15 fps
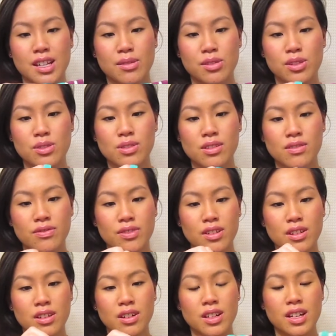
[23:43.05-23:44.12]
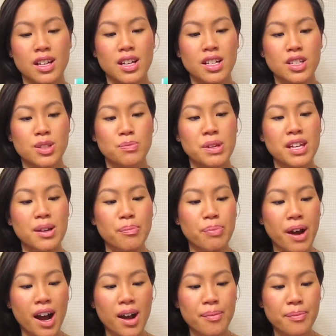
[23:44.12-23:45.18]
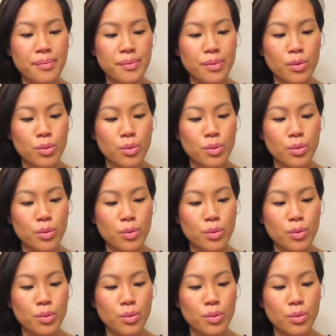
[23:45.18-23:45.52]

I use it for just being a bum,